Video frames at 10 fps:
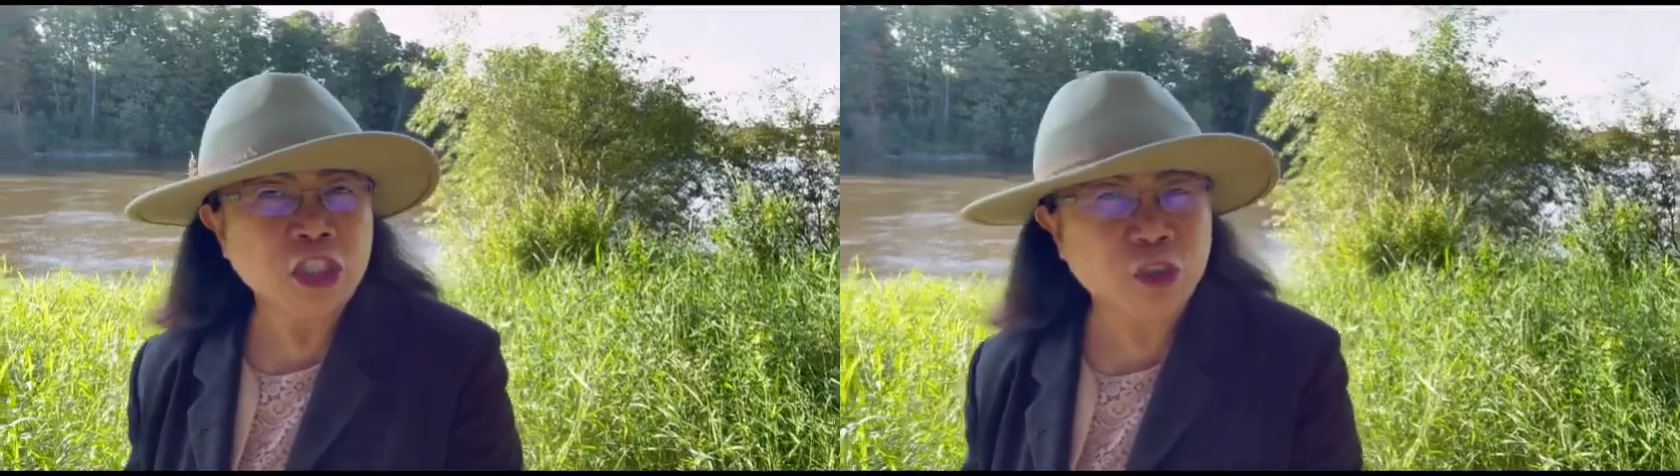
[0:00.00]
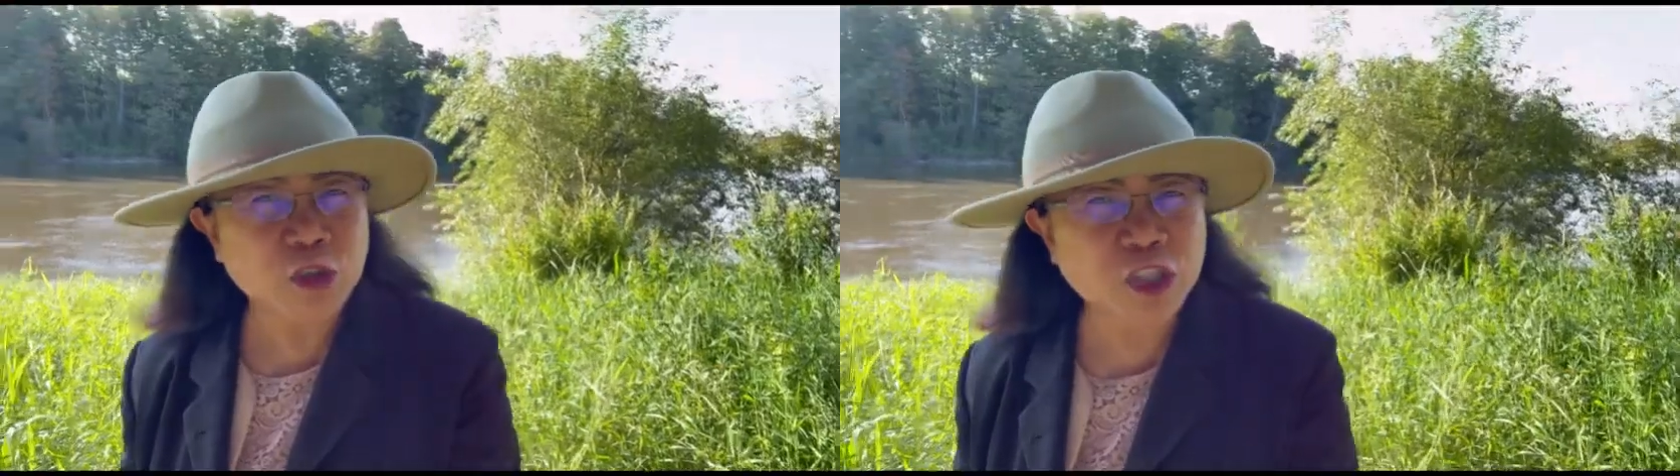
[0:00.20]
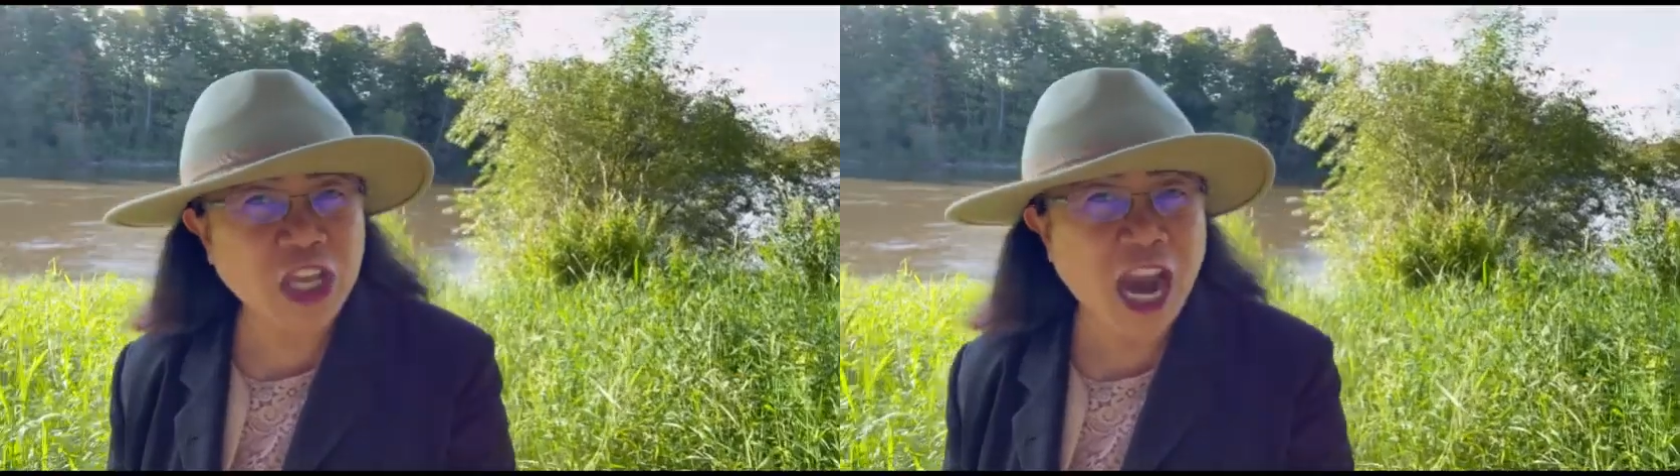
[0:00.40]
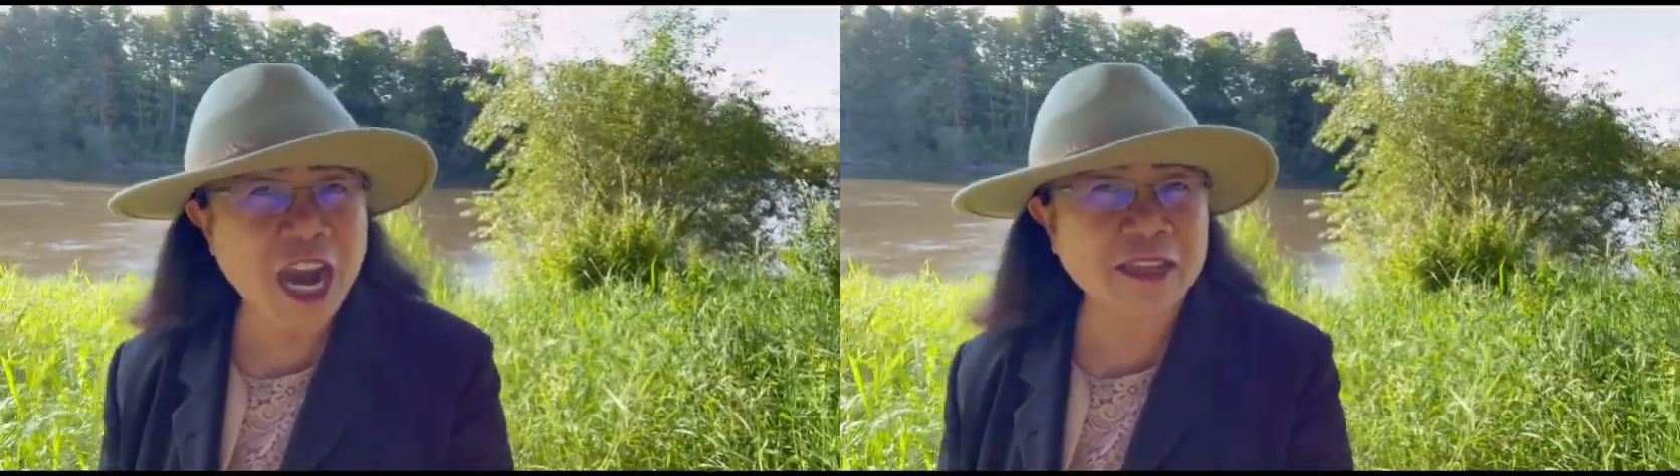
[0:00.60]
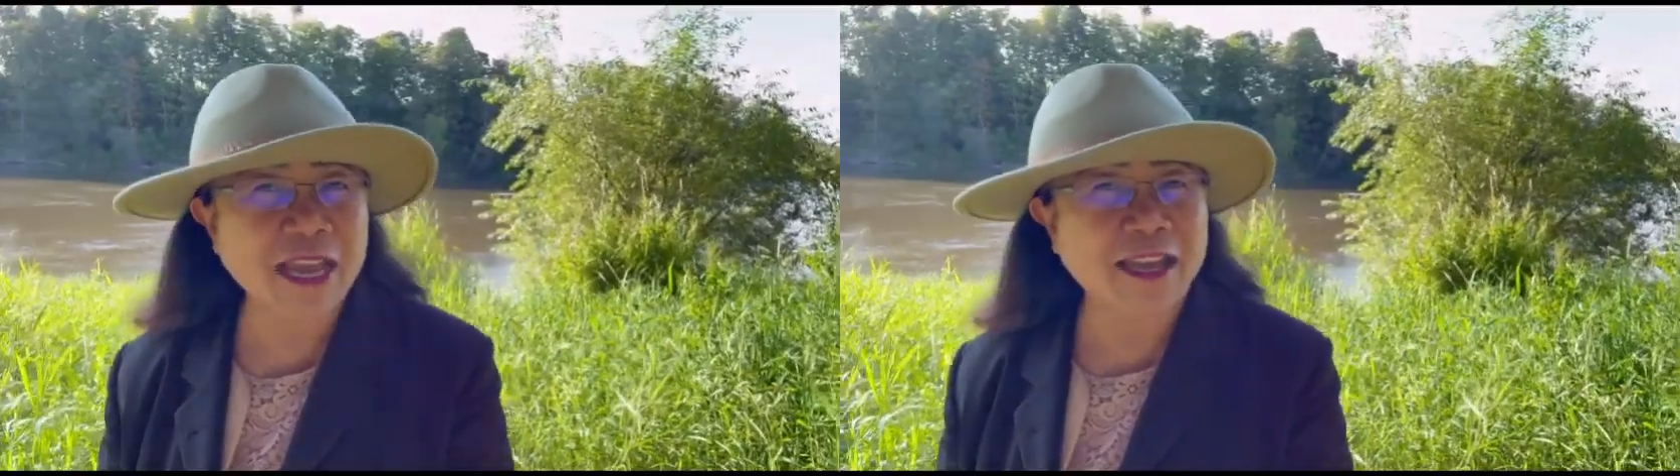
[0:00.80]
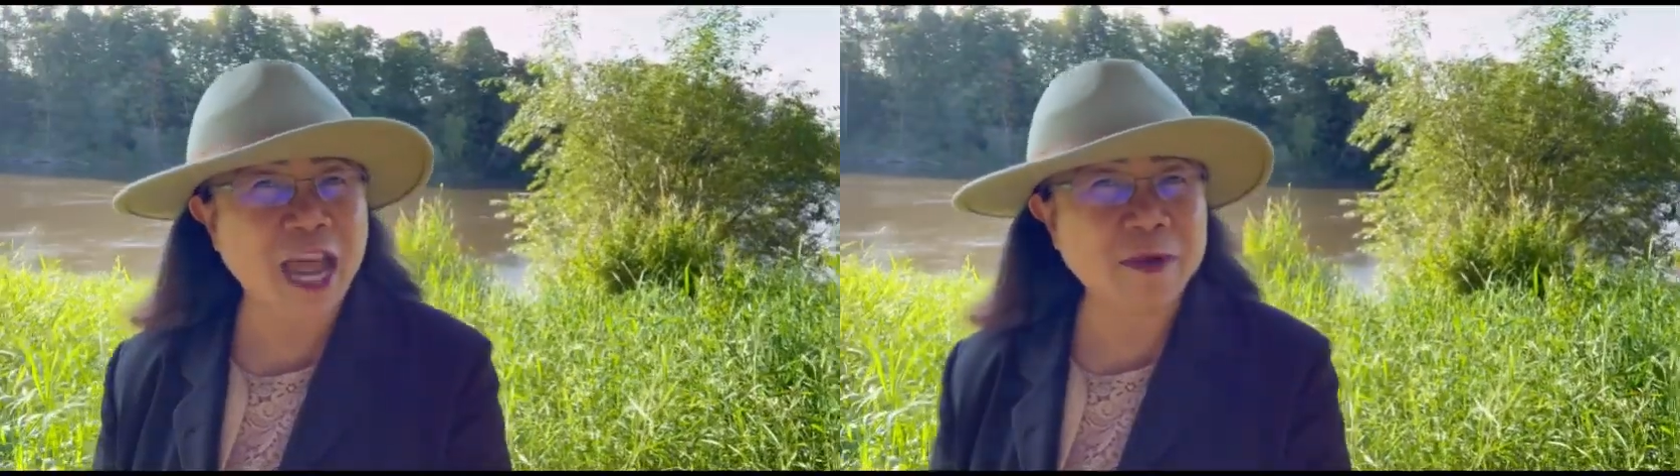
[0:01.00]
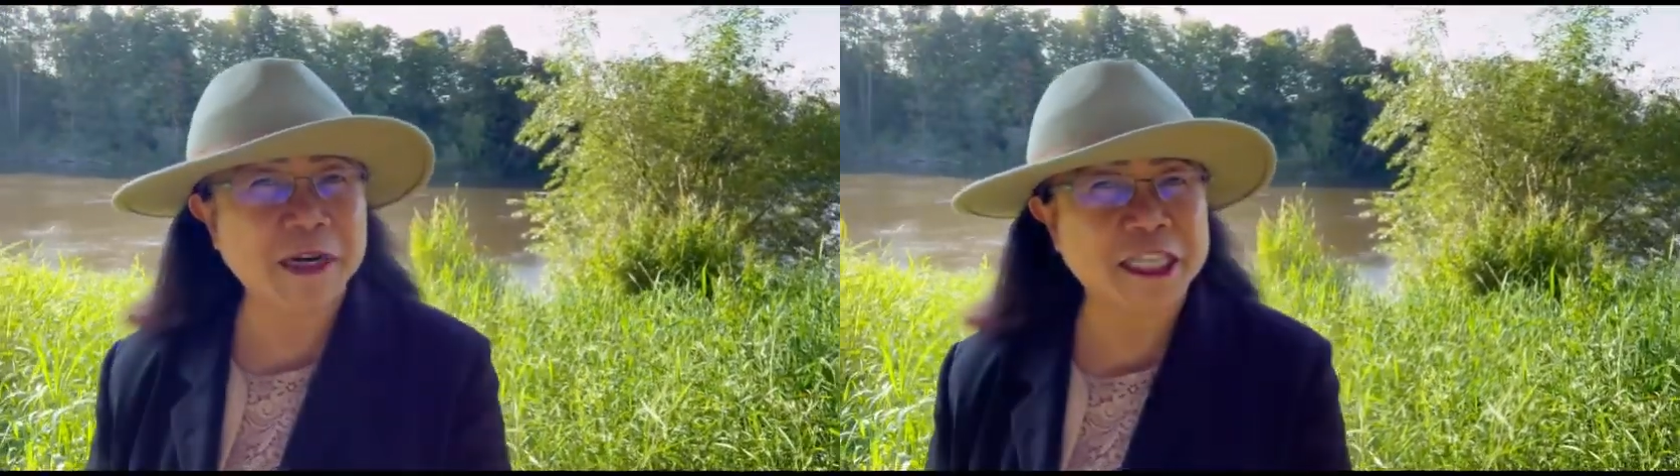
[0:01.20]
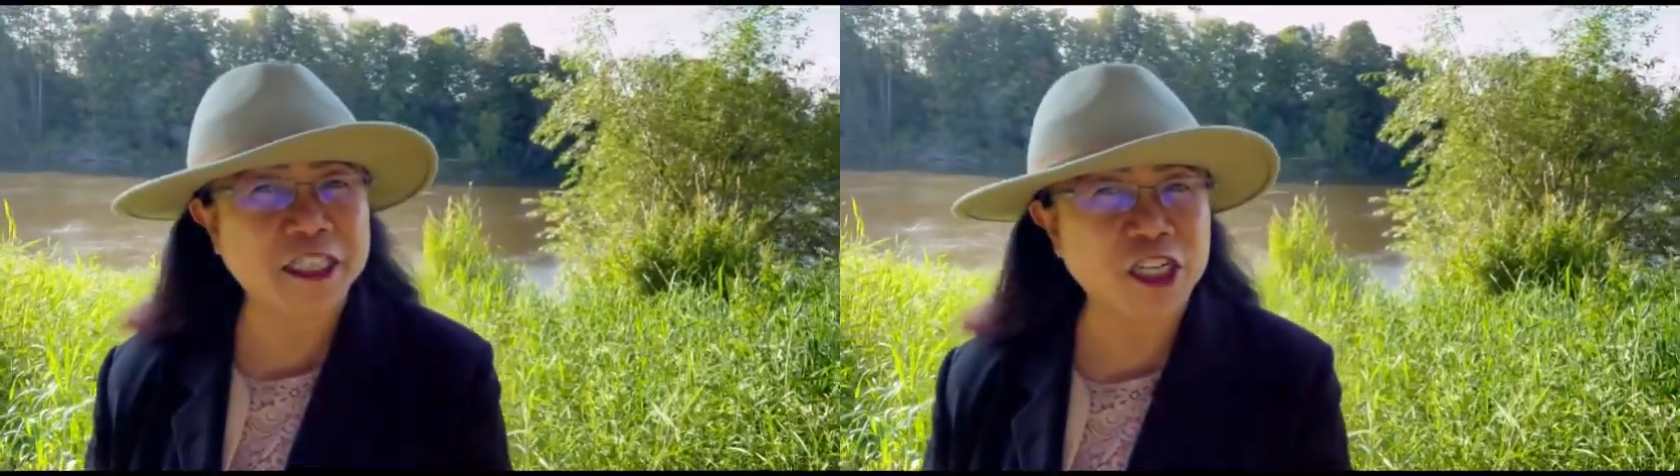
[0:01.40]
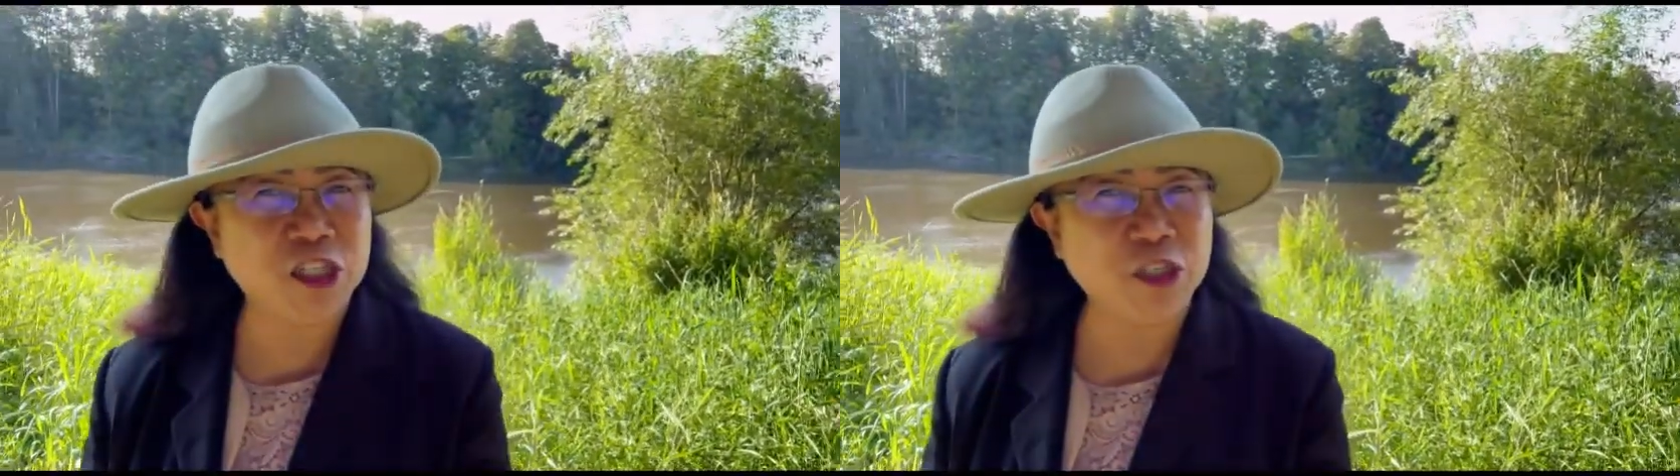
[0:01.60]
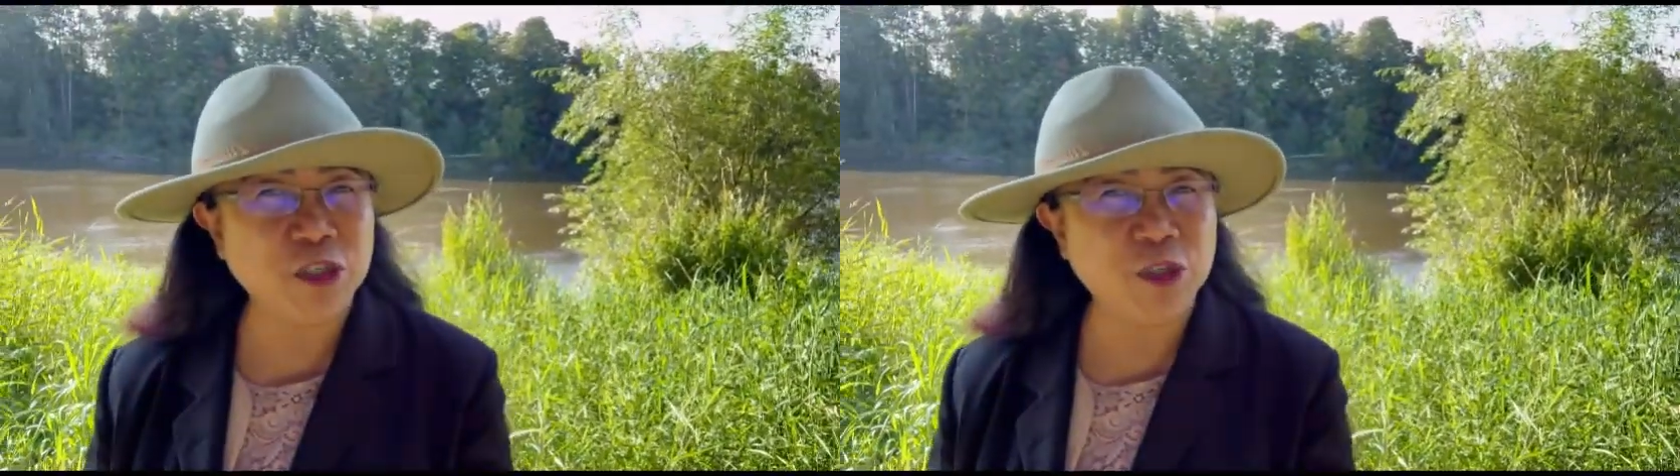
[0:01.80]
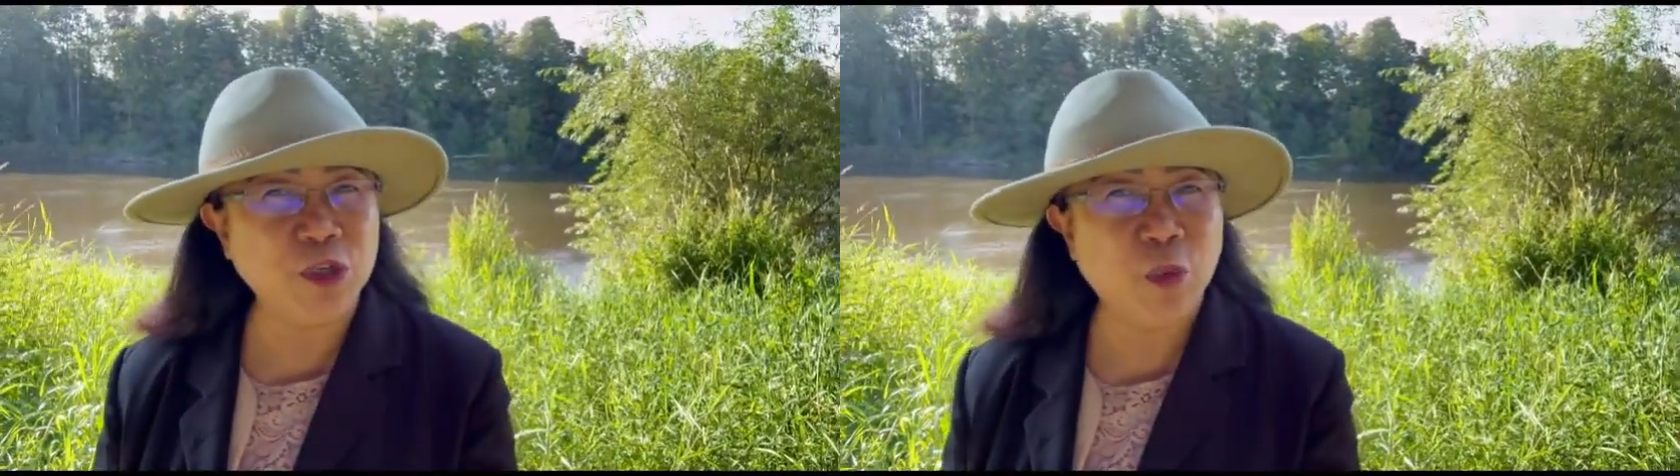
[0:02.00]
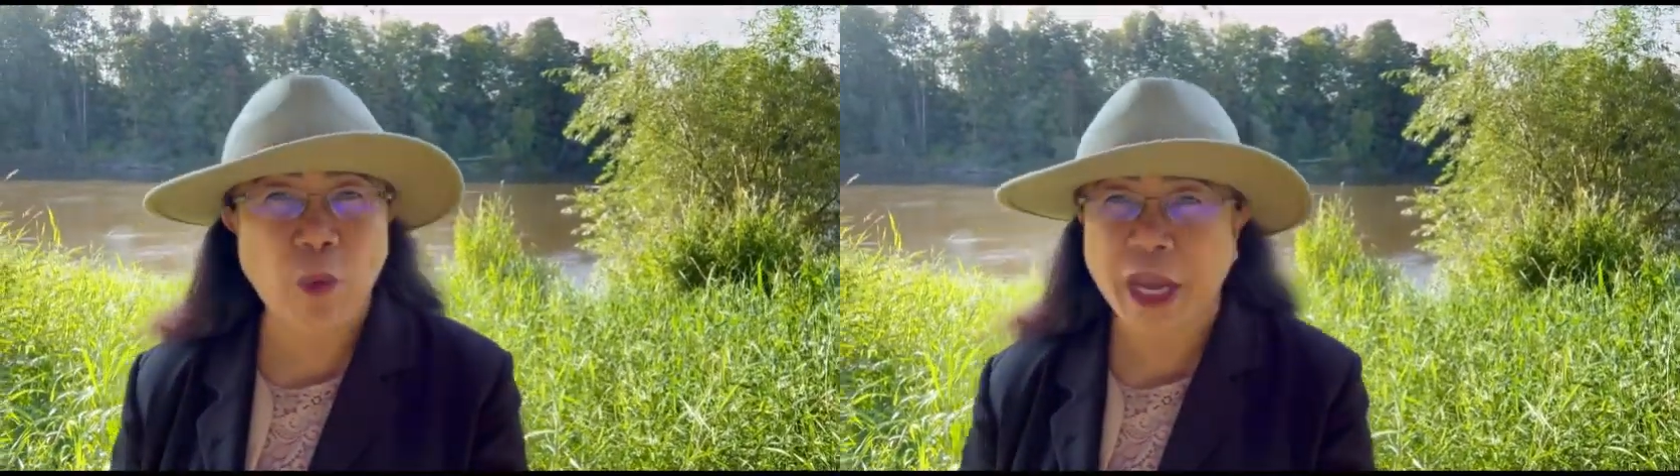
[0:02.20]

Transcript: To start a conversation